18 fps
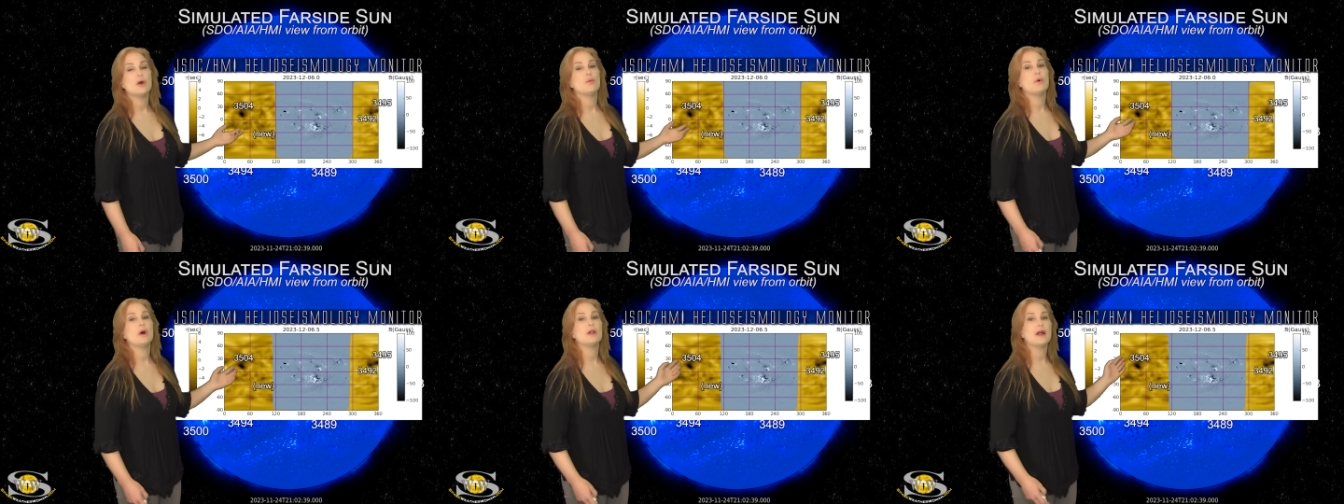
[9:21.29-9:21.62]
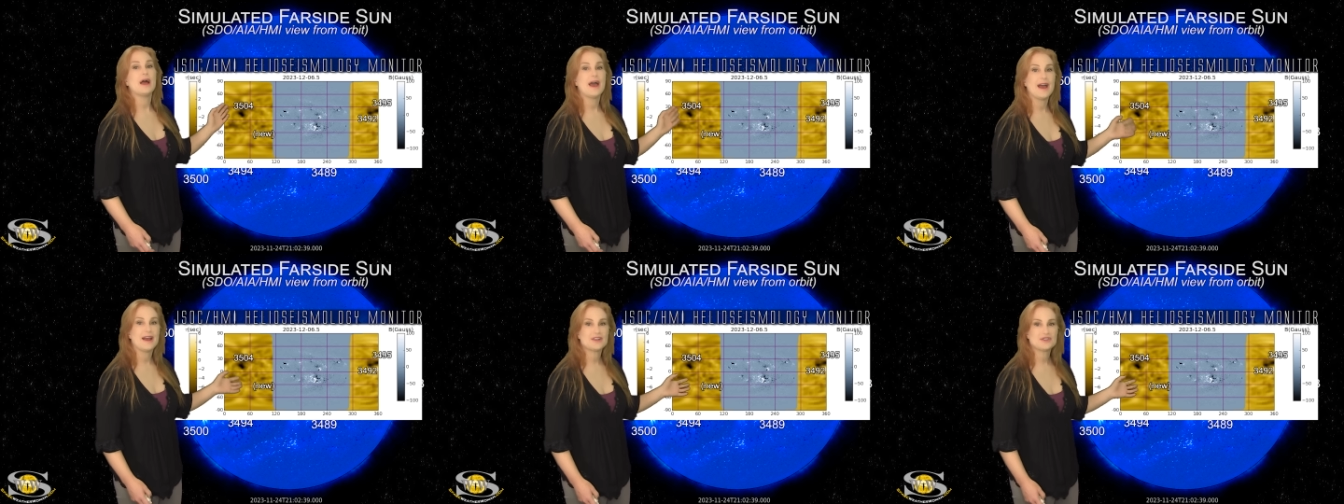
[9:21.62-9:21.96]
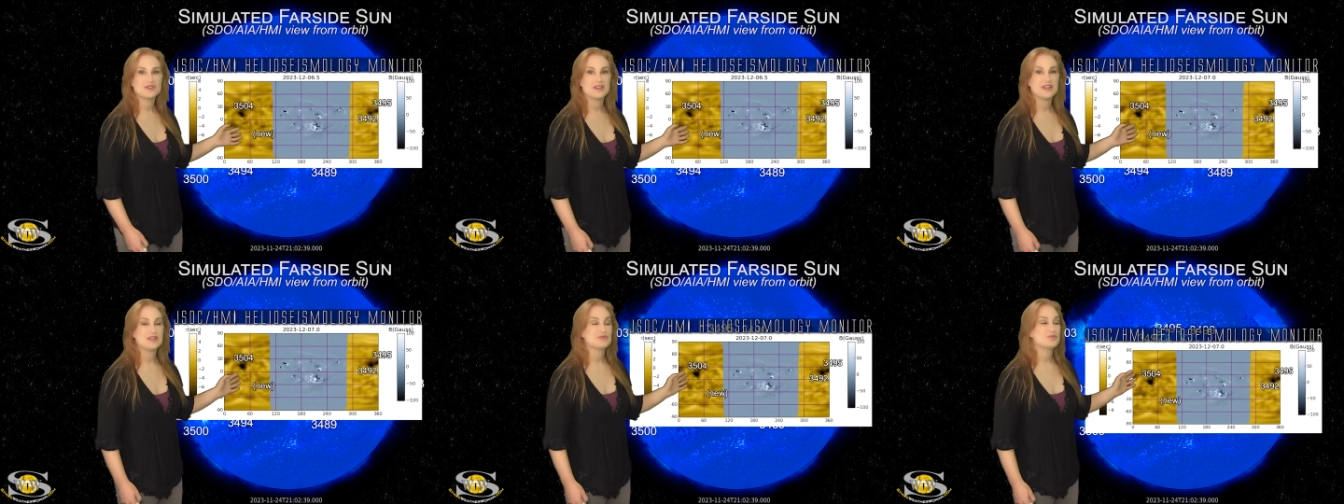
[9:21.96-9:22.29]
Well,
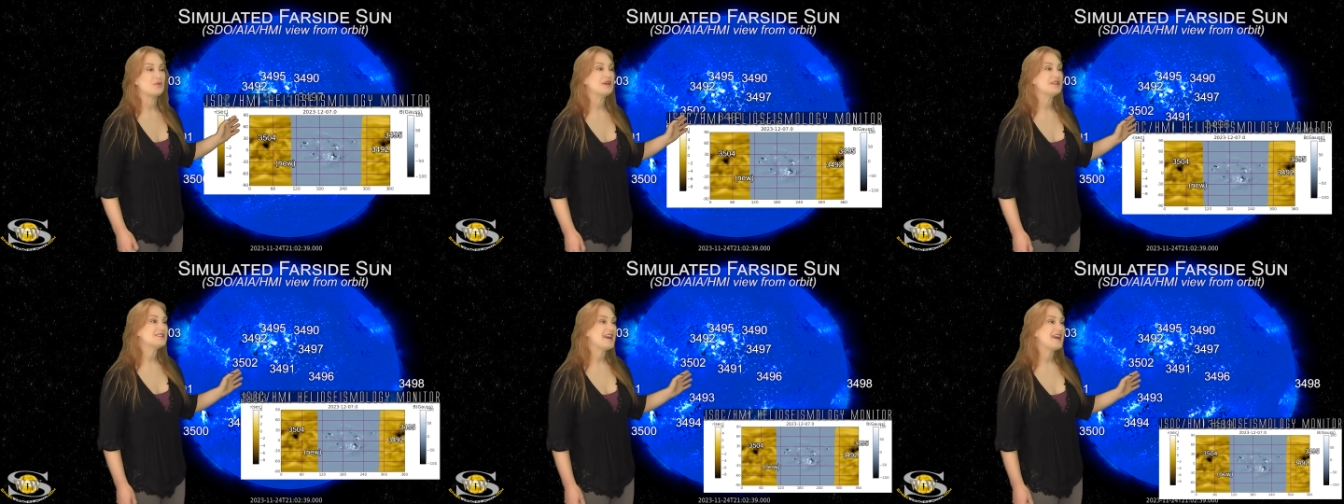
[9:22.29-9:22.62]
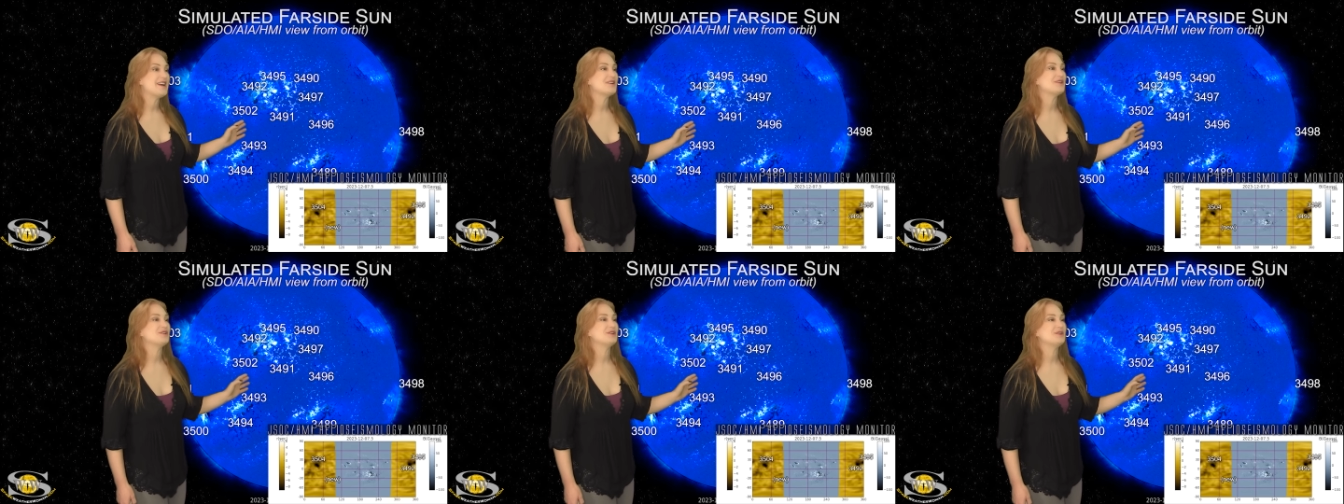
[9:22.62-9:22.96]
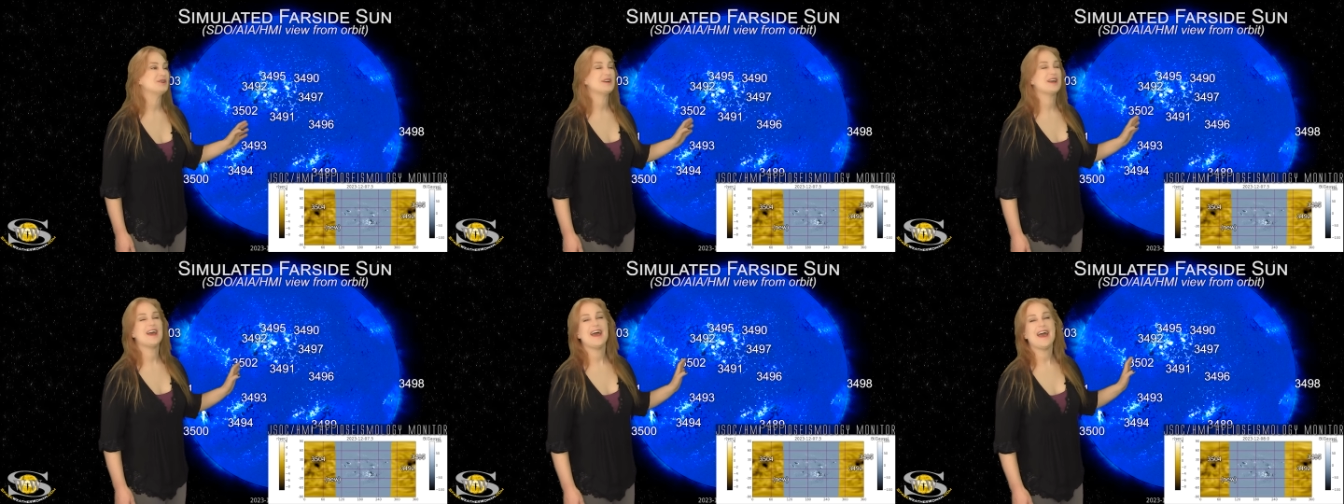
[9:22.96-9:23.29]
actually, as we take a
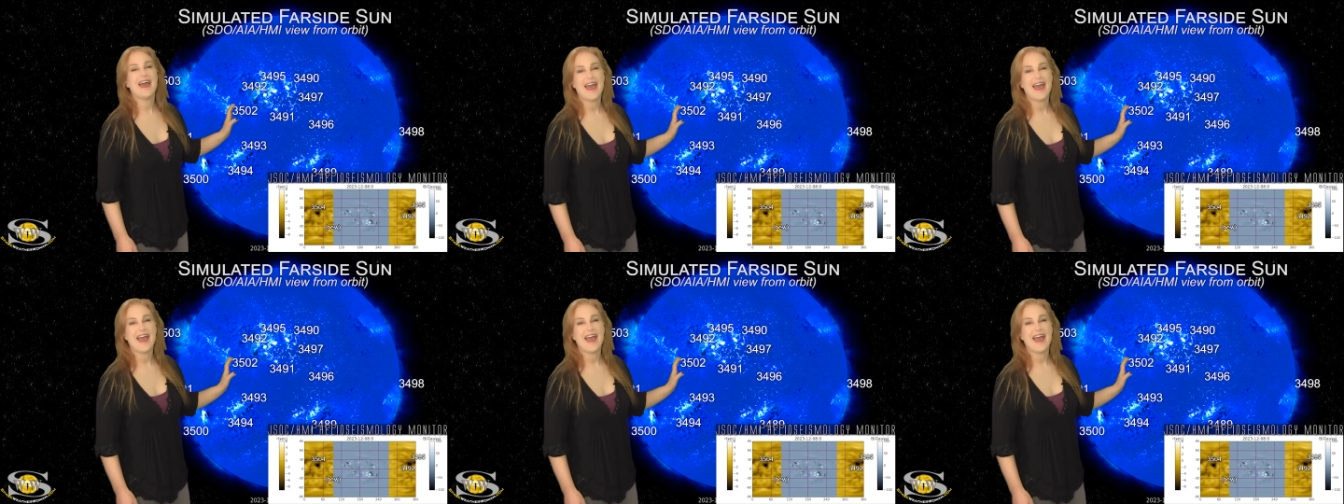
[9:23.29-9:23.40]
look